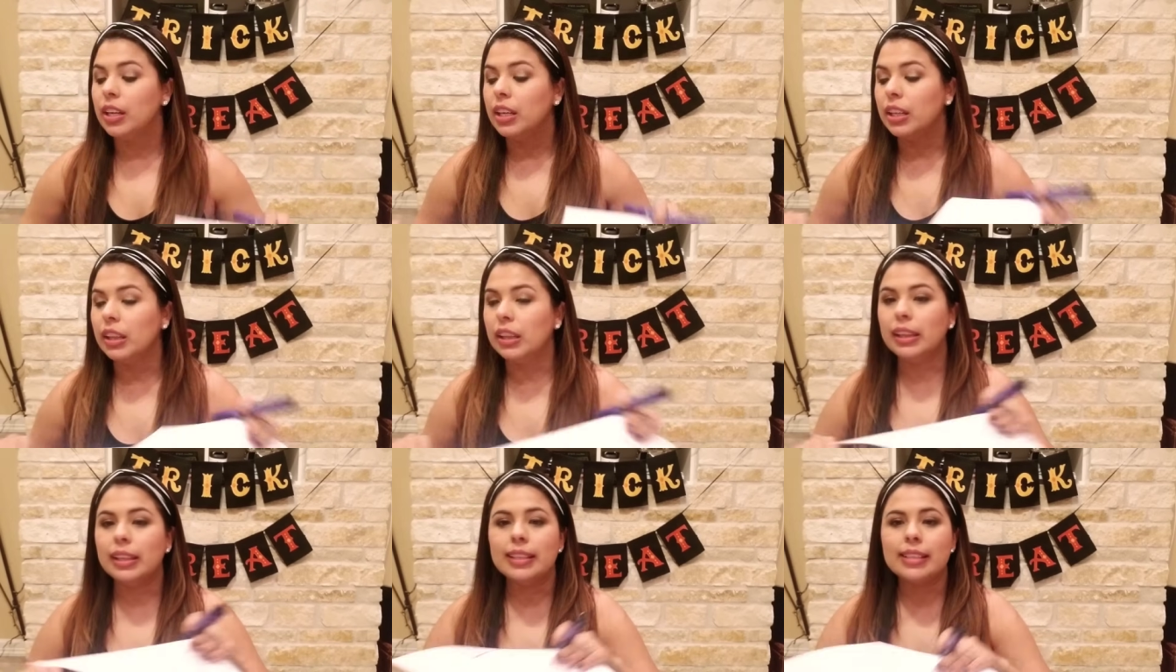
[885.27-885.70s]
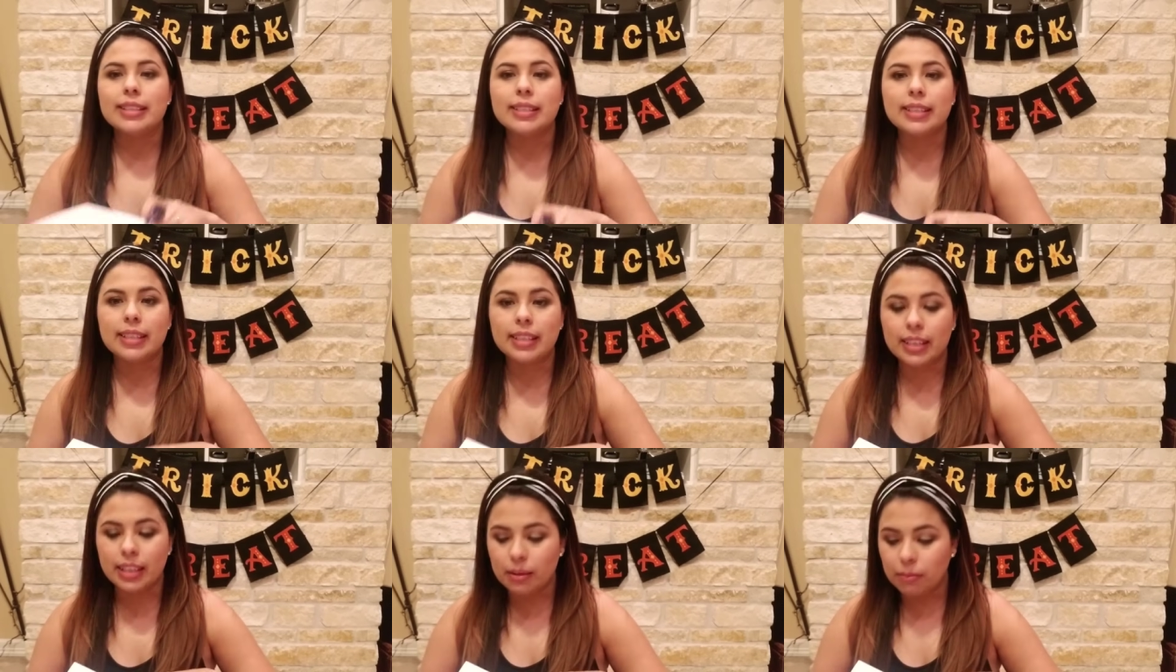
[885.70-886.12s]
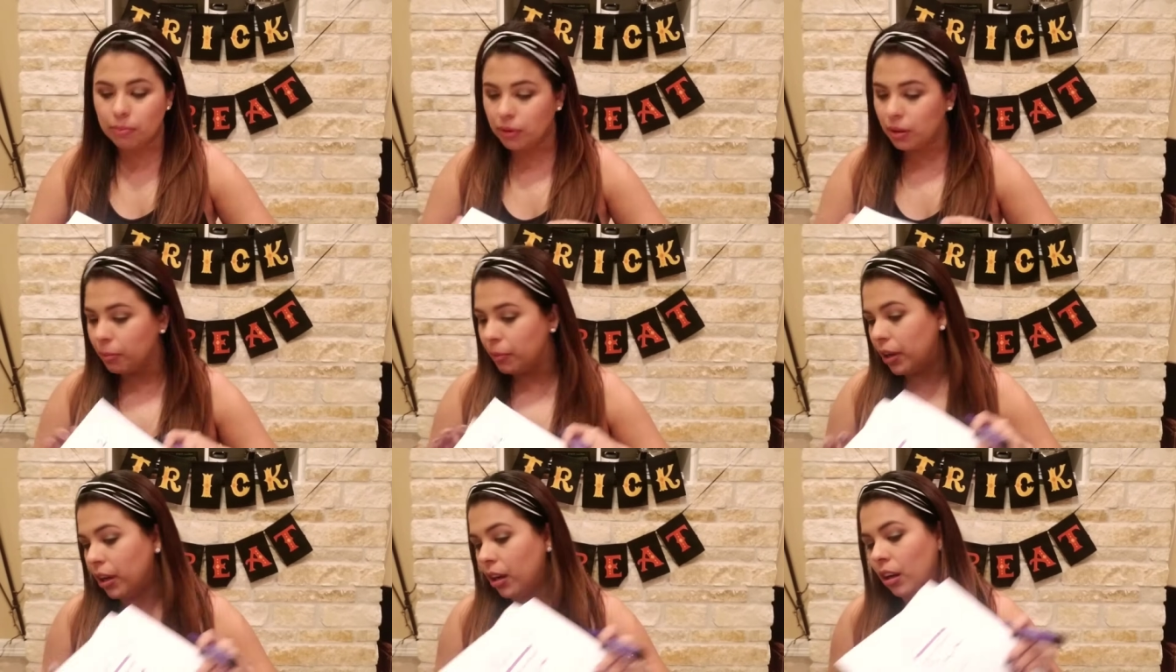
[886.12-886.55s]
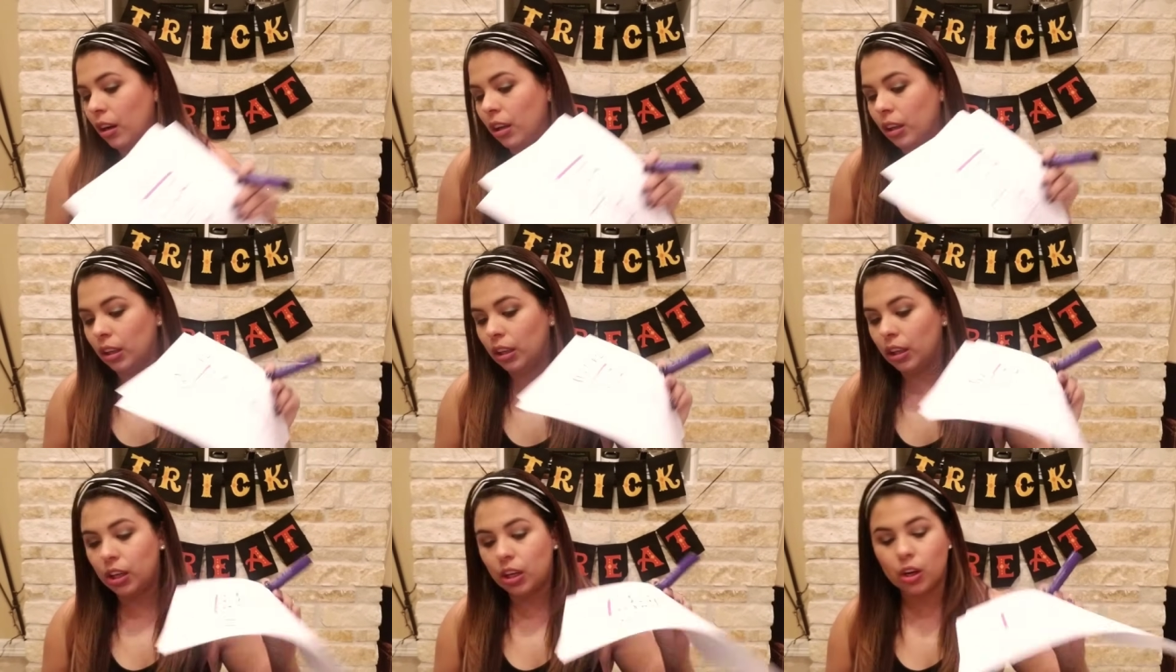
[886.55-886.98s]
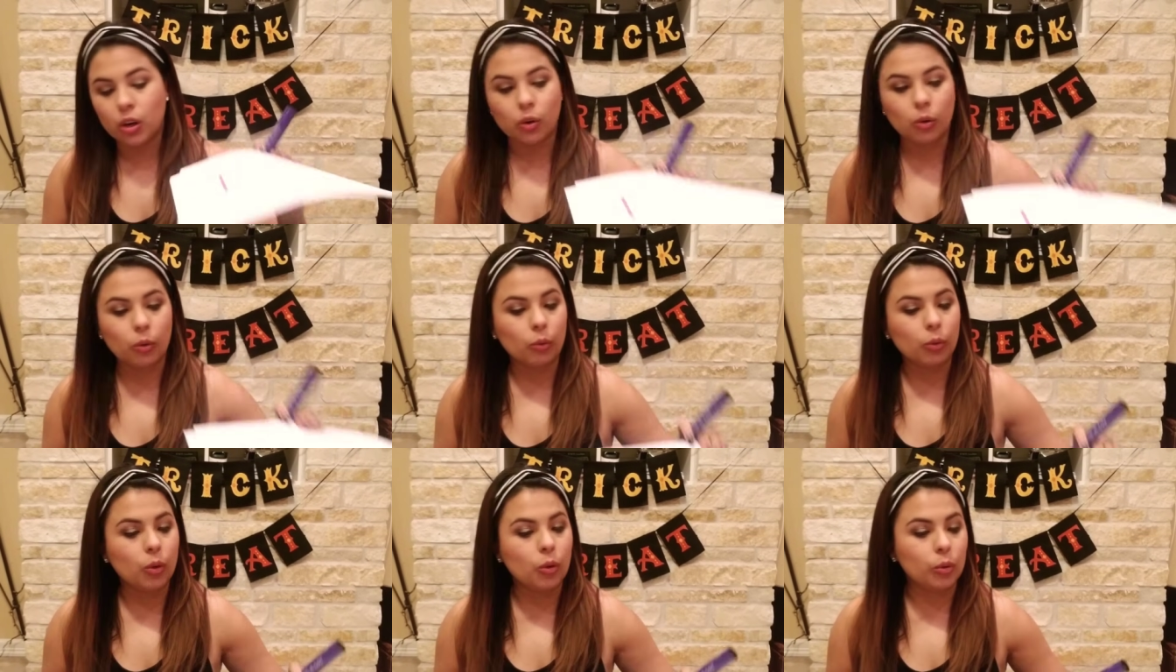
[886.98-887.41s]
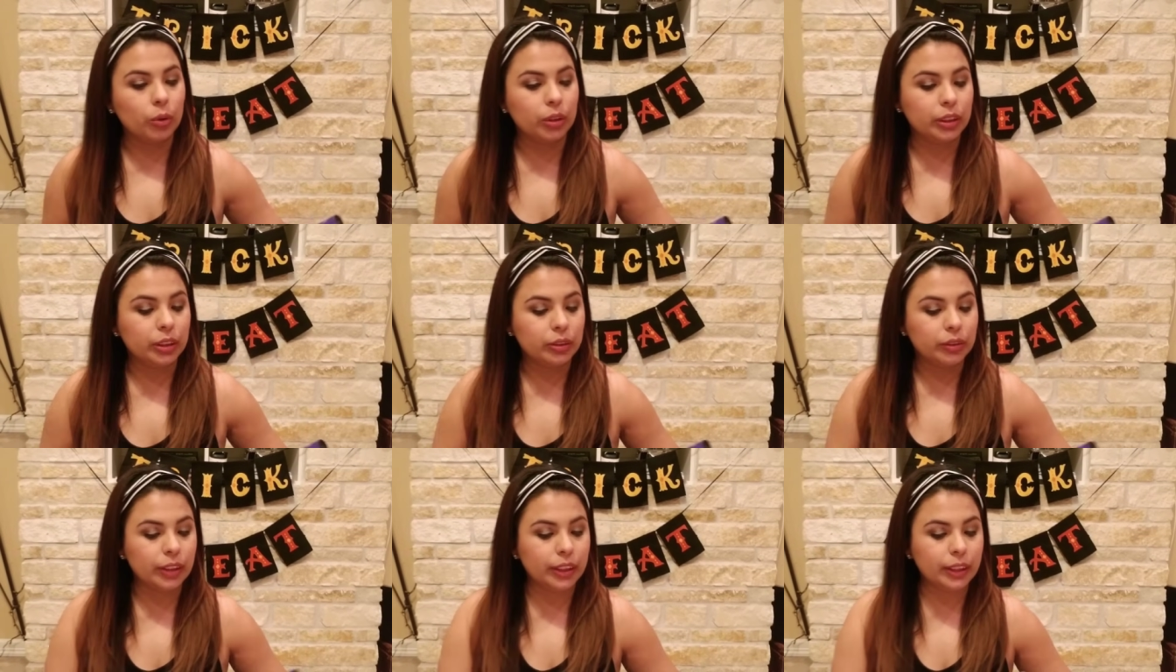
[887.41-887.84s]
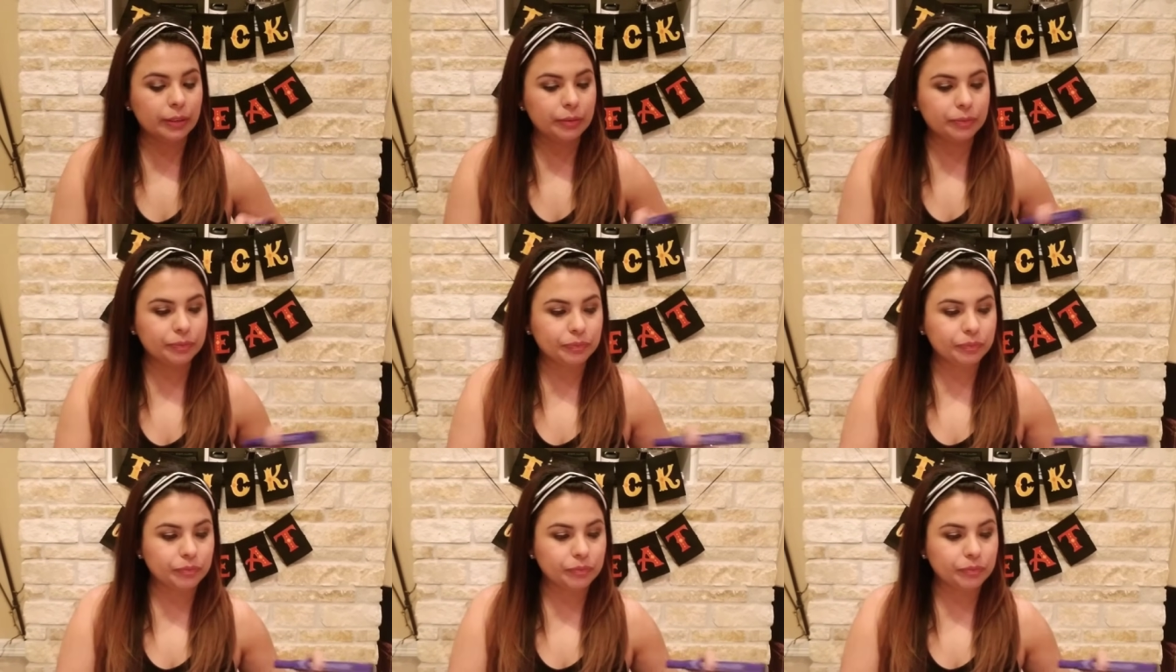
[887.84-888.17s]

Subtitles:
Let's keep the ball rolling, right?